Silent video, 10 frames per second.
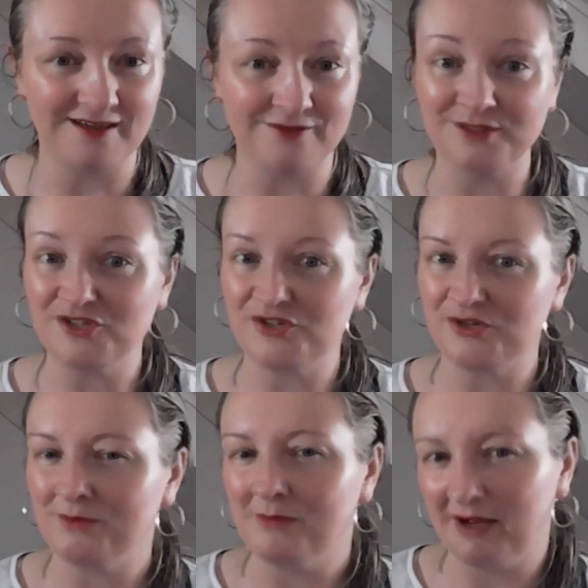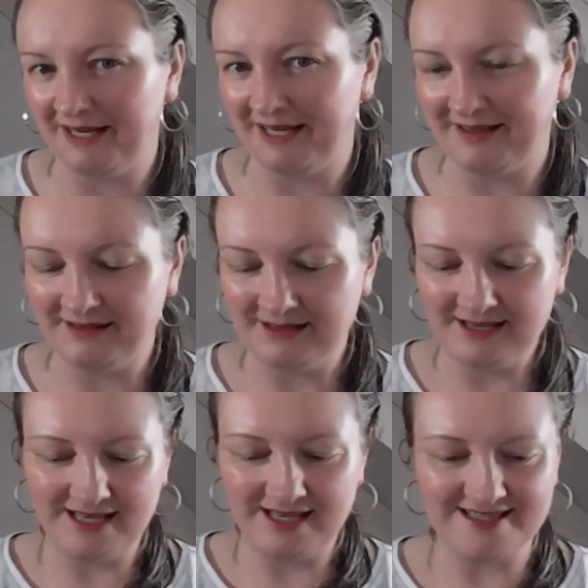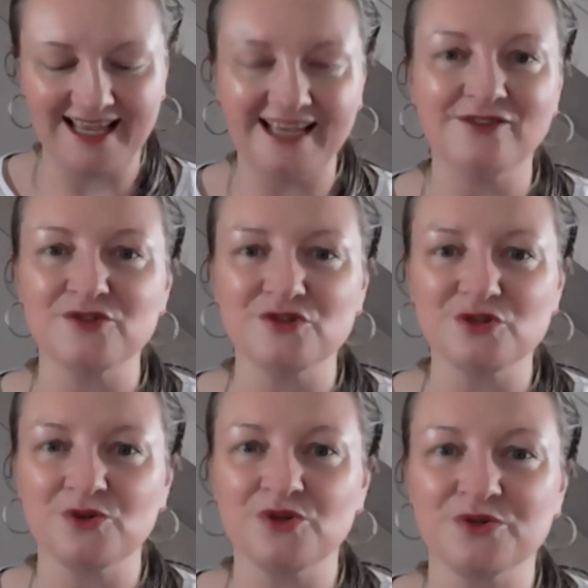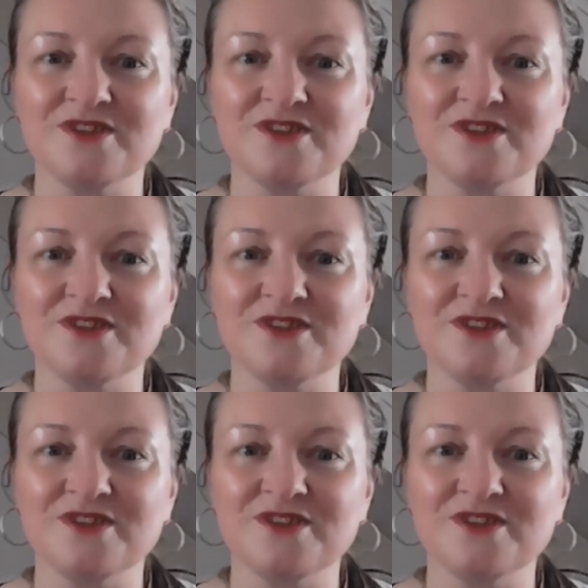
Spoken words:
reach your money. It's like the social